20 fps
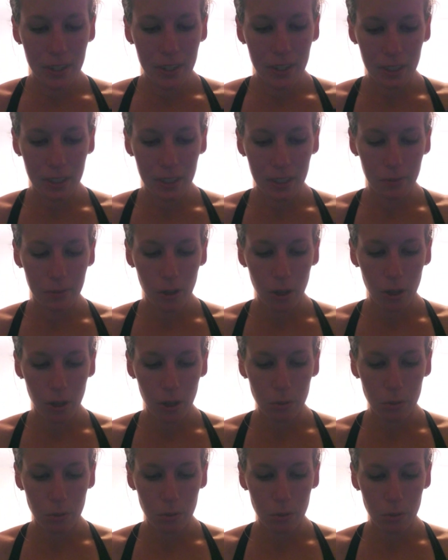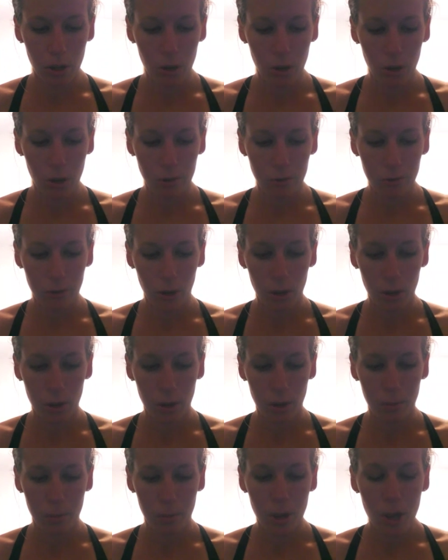It didn't flow as well going
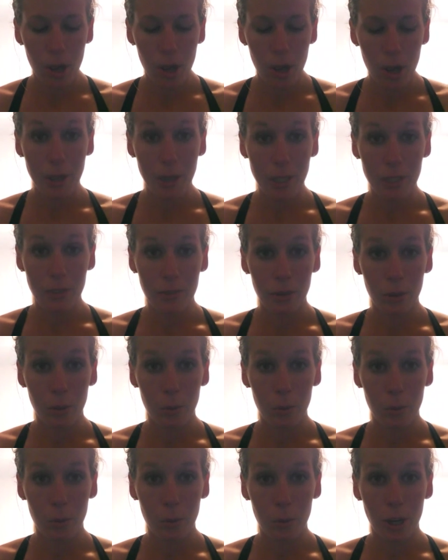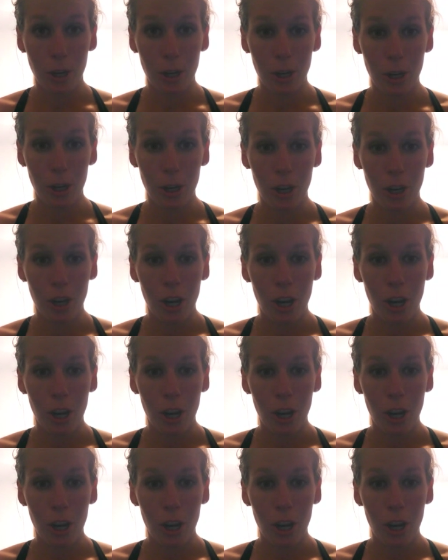from peaceful warrior